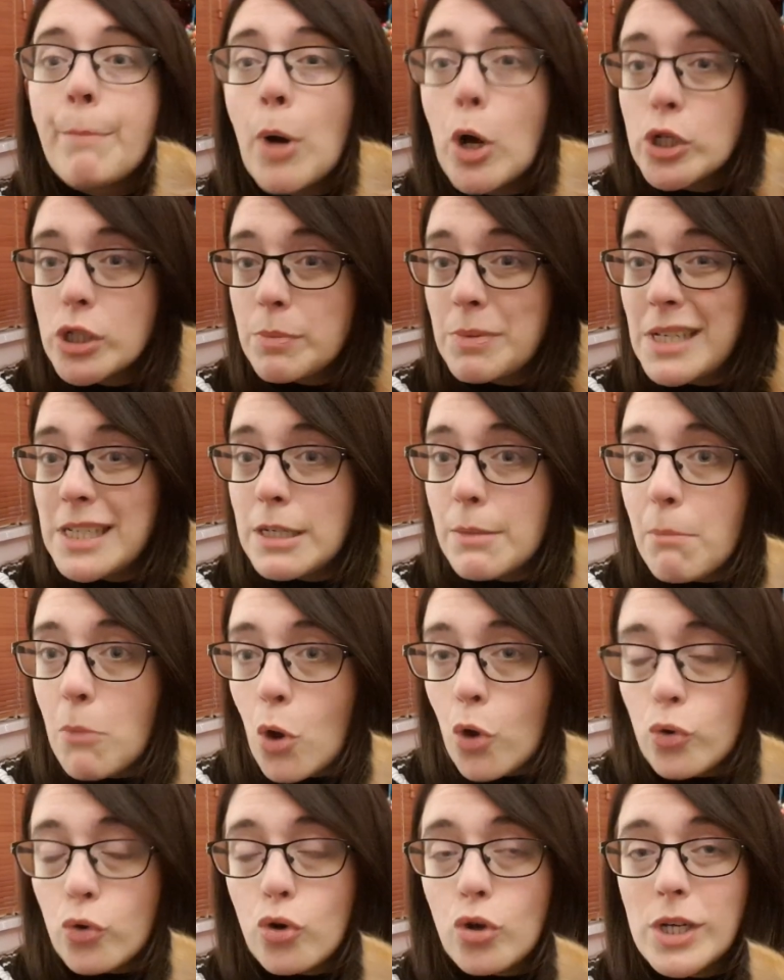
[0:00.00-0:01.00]
possibly
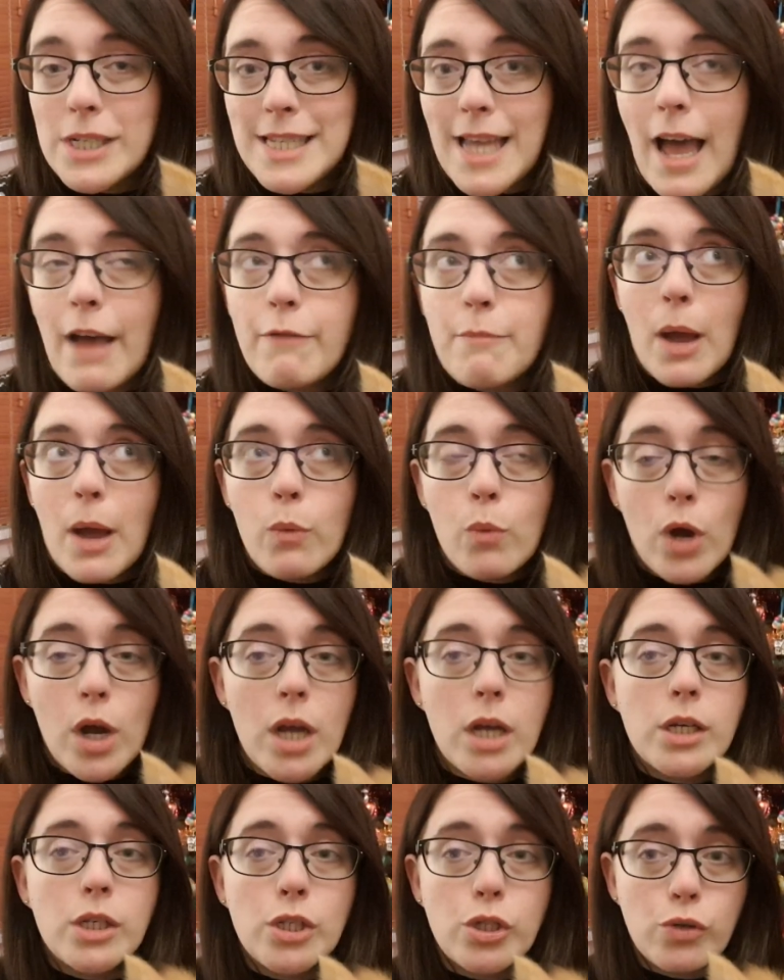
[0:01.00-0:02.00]
tomorrow, because I my
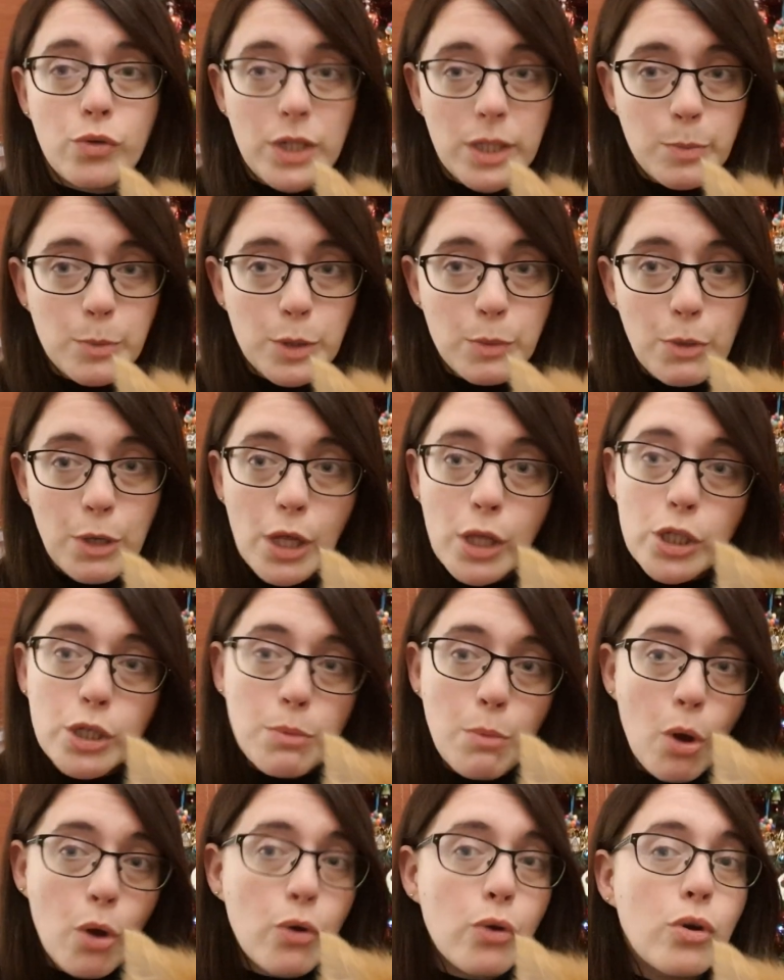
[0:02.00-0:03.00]
work's Christmas mail
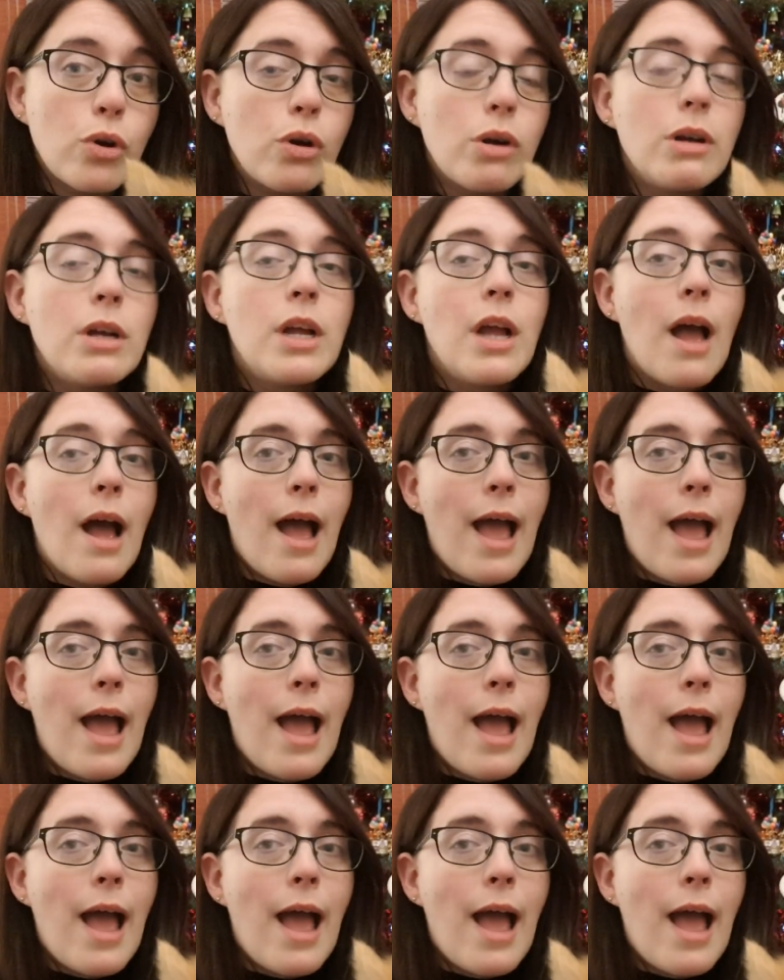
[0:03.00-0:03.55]
tomorrow.